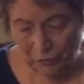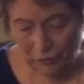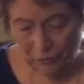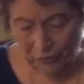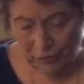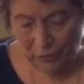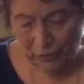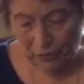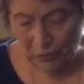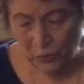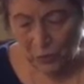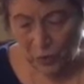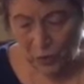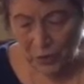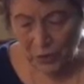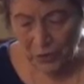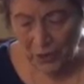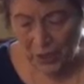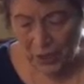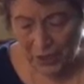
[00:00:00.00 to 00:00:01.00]
from a
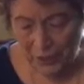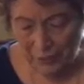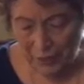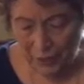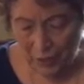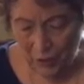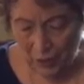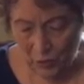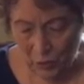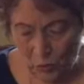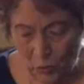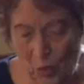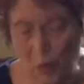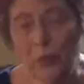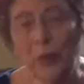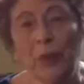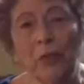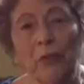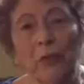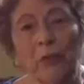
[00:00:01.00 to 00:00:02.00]
long time ago
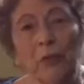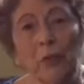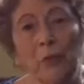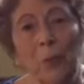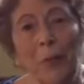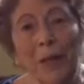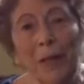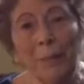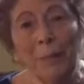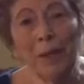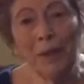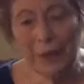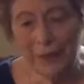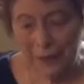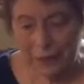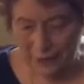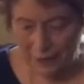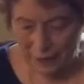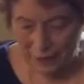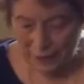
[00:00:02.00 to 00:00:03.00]
going through my
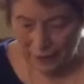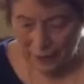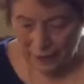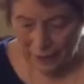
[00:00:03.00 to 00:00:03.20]
mind.